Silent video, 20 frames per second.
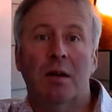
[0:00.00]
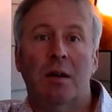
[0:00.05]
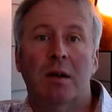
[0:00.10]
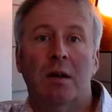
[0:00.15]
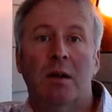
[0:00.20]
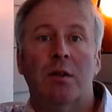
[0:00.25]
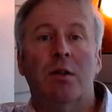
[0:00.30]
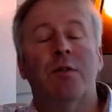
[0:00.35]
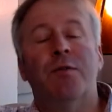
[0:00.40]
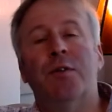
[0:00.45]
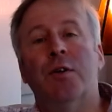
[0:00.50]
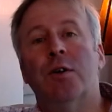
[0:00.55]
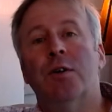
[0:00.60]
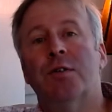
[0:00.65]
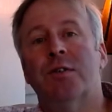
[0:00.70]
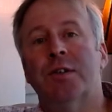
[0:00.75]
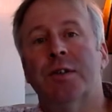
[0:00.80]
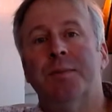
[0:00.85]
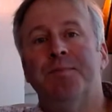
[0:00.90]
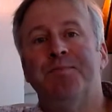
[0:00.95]
The
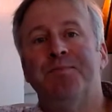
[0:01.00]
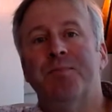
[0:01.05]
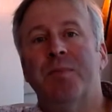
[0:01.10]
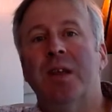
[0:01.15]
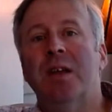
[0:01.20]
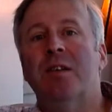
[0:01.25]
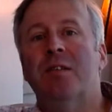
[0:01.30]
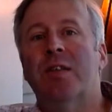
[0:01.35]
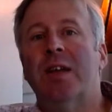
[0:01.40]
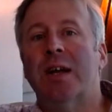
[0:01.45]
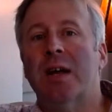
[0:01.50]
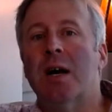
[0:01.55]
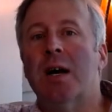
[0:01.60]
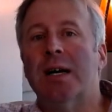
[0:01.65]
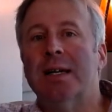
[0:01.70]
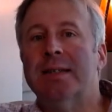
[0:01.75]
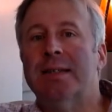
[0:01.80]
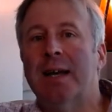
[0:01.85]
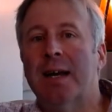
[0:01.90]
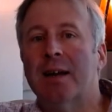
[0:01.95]
first is that
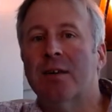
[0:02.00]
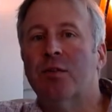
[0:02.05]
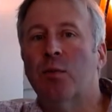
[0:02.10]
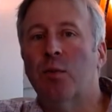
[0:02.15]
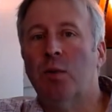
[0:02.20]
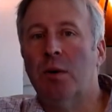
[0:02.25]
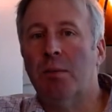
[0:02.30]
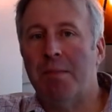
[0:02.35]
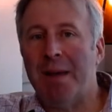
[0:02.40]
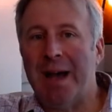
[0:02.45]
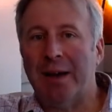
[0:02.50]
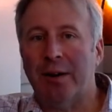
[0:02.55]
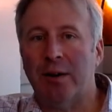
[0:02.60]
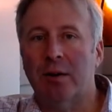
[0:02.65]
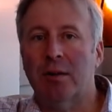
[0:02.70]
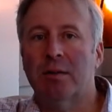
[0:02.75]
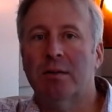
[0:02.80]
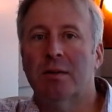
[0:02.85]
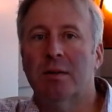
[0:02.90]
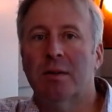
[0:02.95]
context will matter.
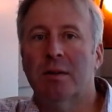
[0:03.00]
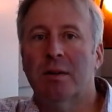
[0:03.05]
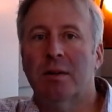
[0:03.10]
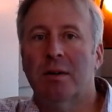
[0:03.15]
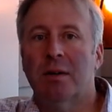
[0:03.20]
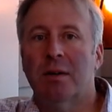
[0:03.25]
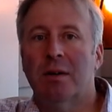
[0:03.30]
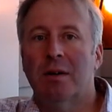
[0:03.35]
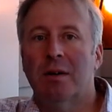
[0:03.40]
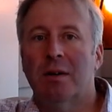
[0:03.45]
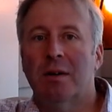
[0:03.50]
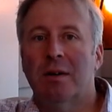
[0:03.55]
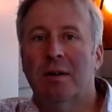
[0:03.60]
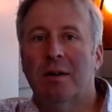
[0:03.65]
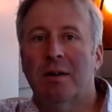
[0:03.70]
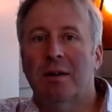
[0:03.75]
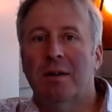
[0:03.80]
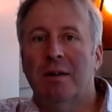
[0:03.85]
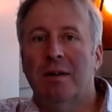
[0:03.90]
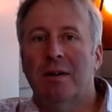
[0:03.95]

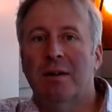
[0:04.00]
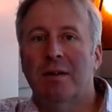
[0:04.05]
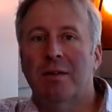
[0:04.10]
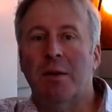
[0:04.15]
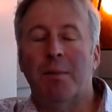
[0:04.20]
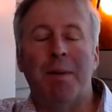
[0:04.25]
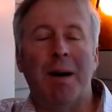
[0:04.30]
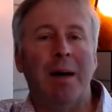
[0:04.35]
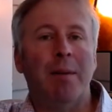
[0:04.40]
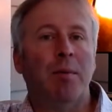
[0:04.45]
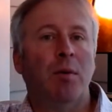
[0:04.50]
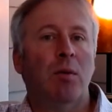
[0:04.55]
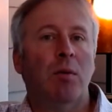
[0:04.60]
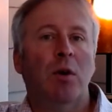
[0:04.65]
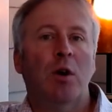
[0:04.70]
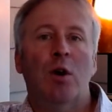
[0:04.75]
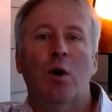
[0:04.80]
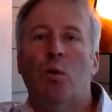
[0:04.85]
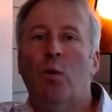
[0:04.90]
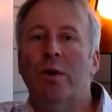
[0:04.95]
The Bible
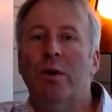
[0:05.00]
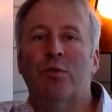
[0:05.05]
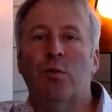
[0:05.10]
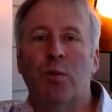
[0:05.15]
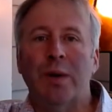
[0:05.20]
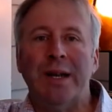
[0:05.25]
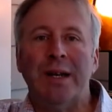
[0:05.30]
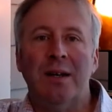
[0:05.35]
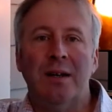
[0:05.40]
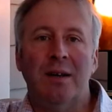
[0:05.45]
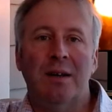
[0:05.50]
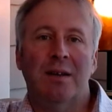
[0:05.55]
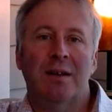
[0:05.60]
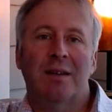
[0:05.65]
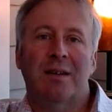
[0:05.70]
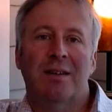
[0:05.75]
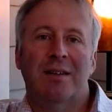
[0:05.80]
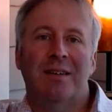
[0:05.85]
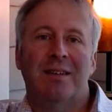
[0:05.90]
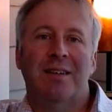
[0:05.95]
was written
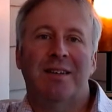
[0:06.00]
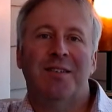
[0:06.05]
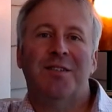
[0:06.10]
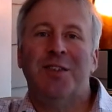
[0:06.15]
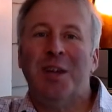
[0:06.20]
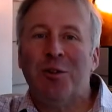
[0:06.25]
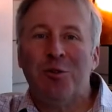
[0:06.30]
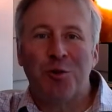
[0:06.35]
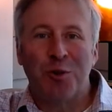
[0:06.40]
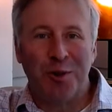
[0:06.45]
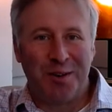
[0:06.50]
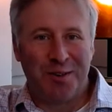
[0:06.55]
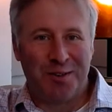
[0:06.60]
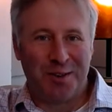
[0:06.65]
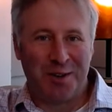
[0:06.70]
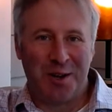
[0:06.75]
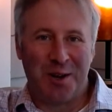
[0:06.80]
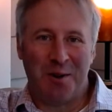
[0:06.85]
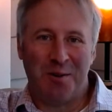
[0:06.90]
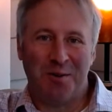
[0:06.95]
centuries
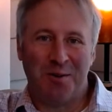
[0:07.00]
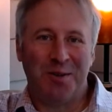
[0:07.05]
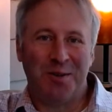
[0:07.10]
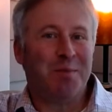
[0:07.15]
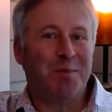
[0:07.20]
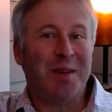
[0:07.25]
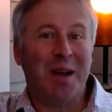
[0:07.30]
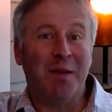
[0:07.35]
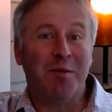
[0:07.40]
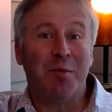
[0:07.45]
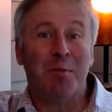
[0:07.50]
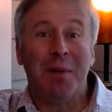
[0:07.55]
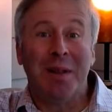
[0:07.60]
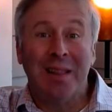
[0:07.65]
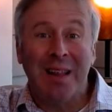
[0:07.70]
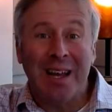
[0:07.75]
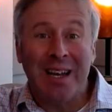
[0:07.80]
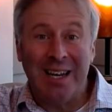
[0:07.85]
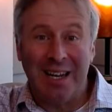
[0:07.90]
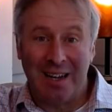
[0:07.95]
ago, sometimes
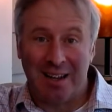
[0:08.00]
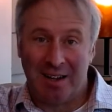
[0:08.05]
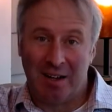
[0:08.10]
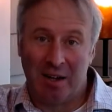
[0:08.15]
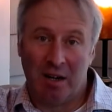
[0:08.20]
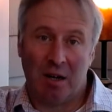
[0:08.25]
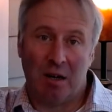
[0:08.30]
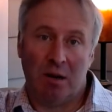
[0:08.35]
millennia ago.